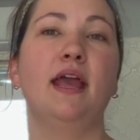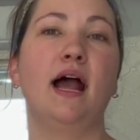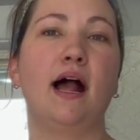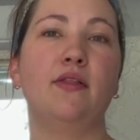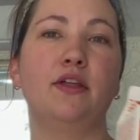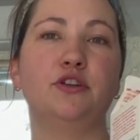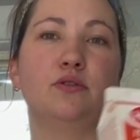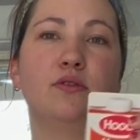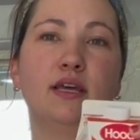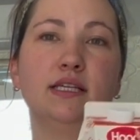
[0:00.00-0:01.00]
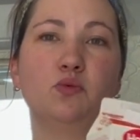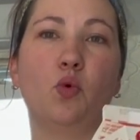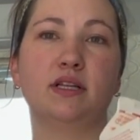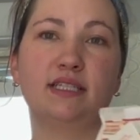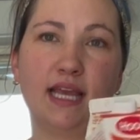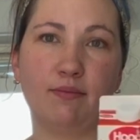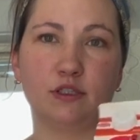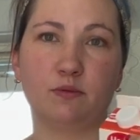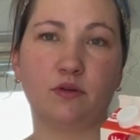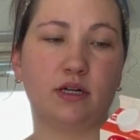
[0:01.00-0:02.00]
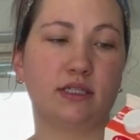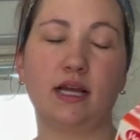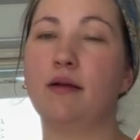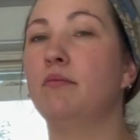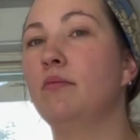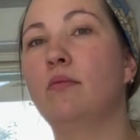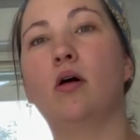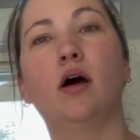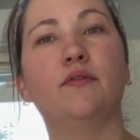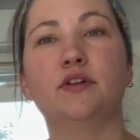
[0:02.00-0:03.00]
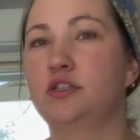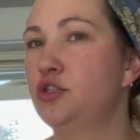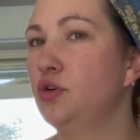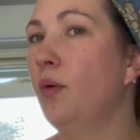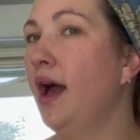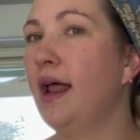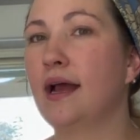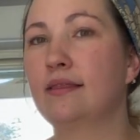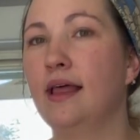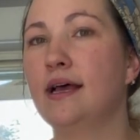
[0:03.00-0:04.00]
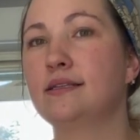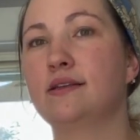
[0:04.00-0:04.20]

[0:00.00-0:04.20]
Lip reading: and then do this 1 tablespoon at a time. If it's too wet, add less.